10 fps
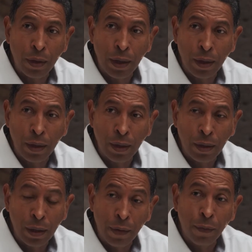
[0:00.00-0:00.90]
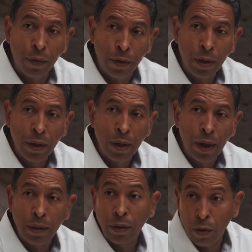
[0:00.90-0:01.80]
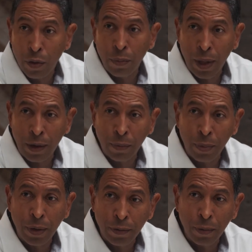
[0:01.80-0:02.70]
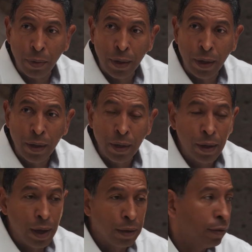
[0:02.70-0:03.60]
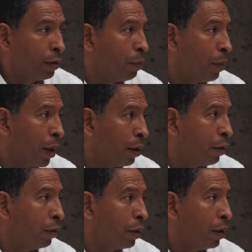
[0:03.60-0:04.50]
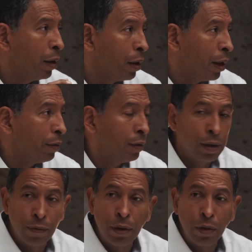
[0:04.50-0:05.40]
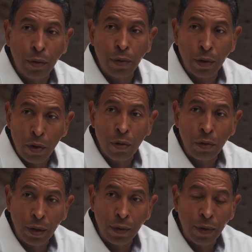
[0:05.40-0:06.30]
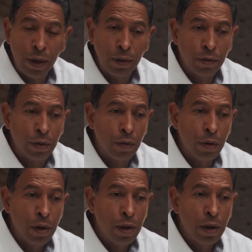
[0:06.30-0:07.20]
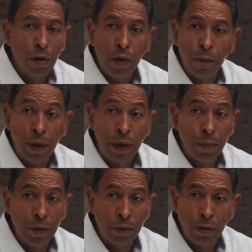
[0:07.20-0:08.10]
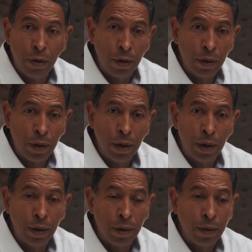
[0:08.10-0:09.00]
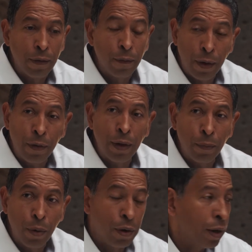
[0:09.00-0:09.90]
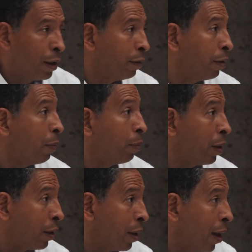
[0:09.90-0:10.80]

the liver and the gallbladder principally, and some mild cleansing of the lower colon, right? So coffee enemas are very important and something